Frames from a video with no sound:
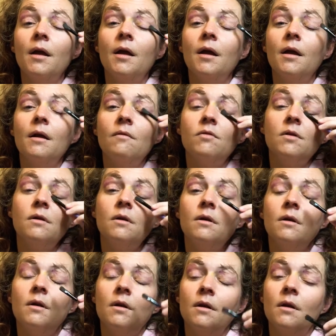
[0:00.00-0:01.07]

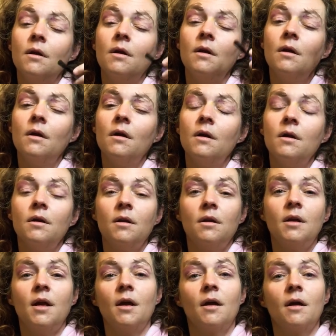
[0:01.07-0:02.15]
Even,
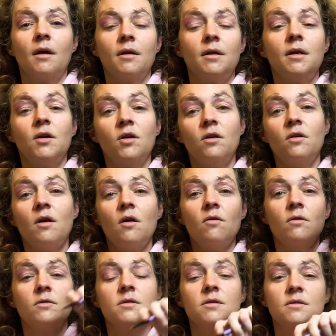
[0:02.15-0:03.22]
yeah, near your
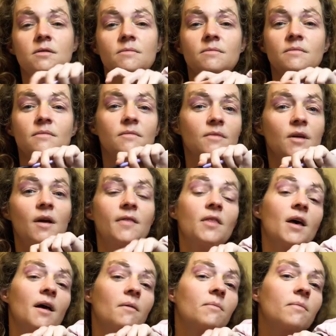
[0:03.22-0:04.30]
nose. Look at
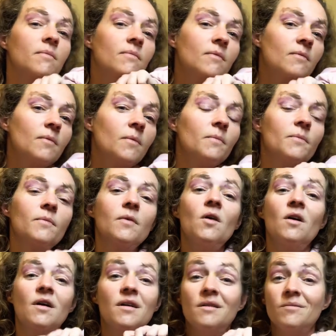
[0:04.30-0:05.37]
that.
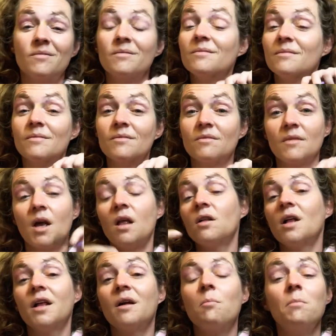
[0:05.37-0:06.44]
Look. I look
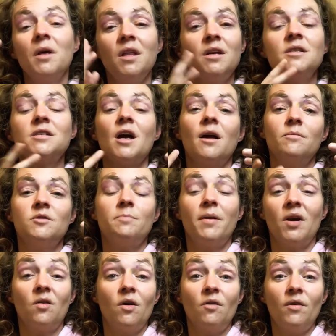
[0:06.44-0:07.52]
like a million times
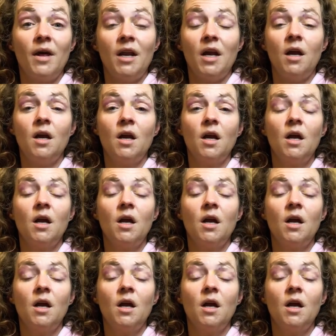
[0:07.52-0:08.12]
better already.